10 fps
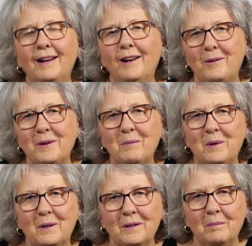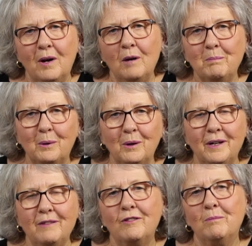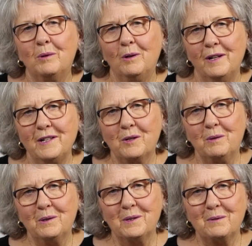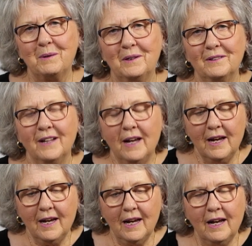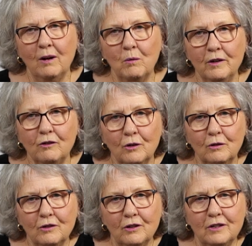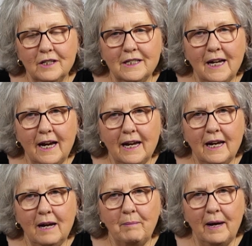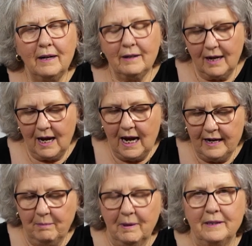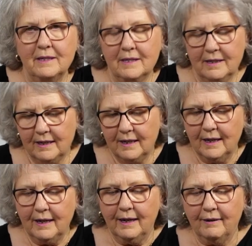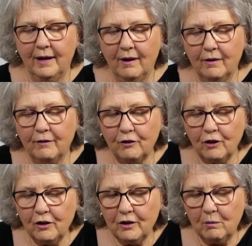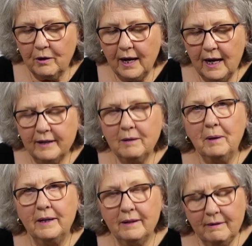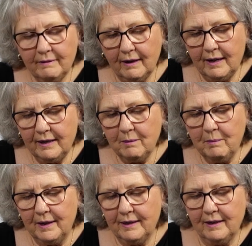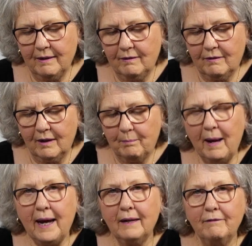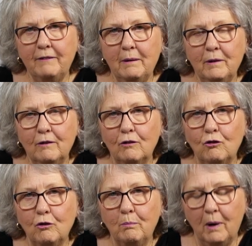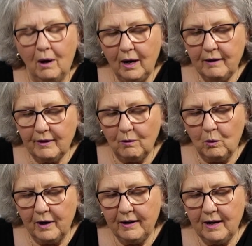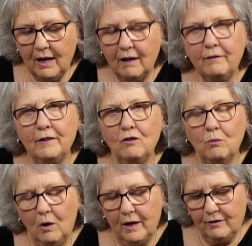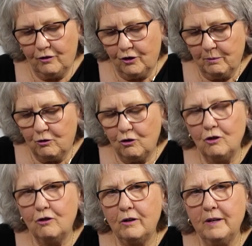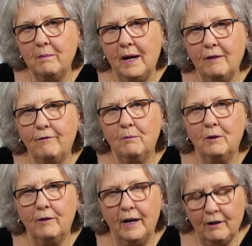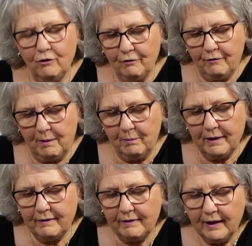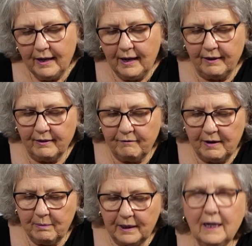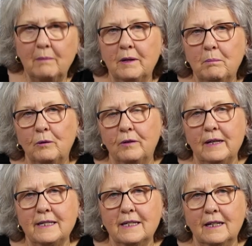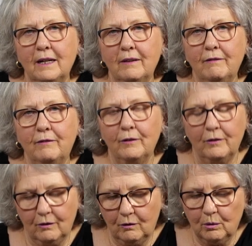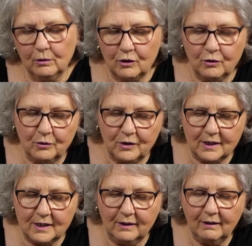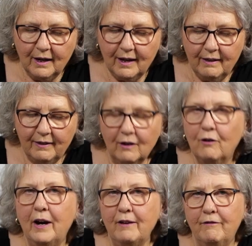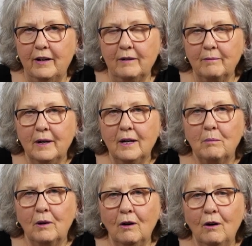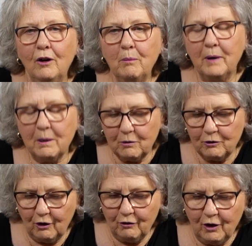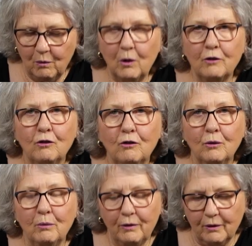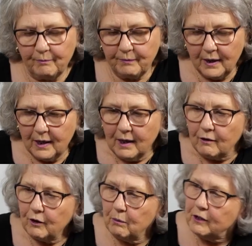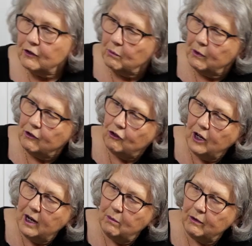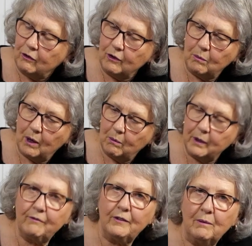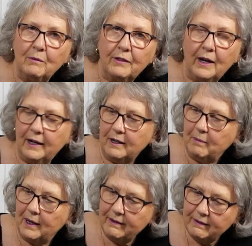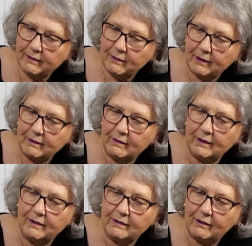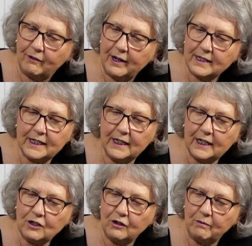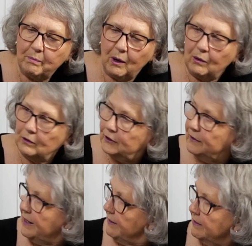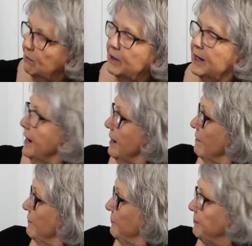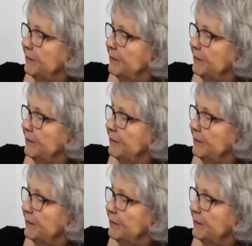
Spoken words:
Hello and welcome. I'm Pauline from Pauline's Quilters World, and I want to talk to you today about honey buns. Now, if you don't know what a honey bun is a pack of fabrics that you buy. They're 1.5 inch wide strips, usually made from a range of fabrics, and the fabric company put these together for the quilt stores to sell. They're great fun, but a lot of people don't know what to do with them. So we just want to share with you what we've done with the honey buns. You can see there's a great selection of bowls and that we have.